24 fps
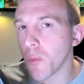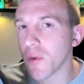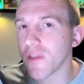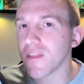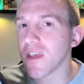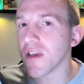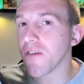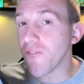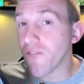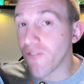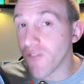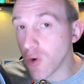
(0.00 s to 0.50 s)

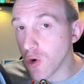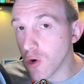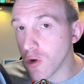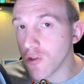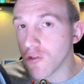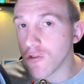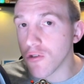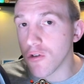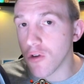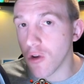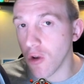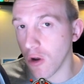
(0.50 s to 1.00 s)
when they
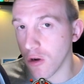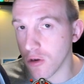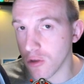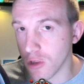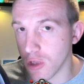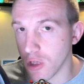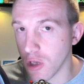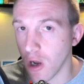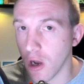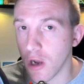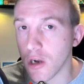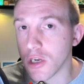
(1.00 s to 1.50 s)
first
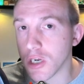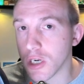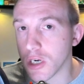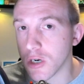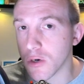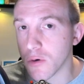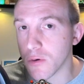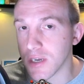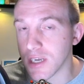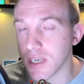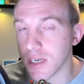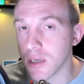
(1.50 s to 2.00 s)
unlock the
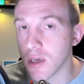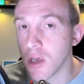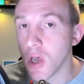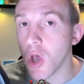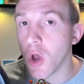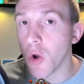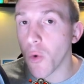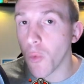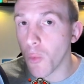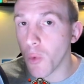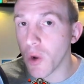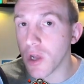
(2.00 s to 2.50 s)
Archer Queen,
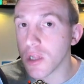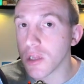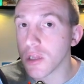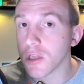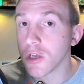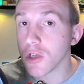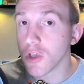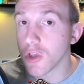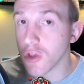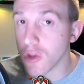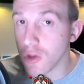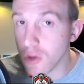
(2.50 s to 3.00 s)

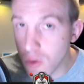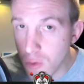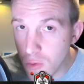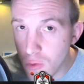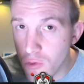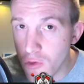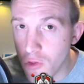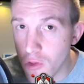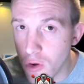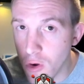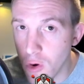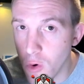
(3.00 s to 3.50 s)
will
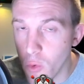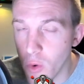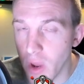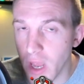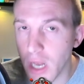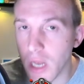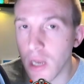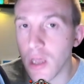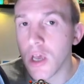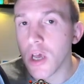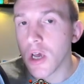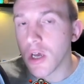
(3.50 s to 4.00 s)
use the
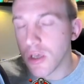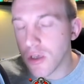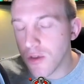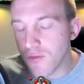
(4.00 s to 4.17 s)
Queen.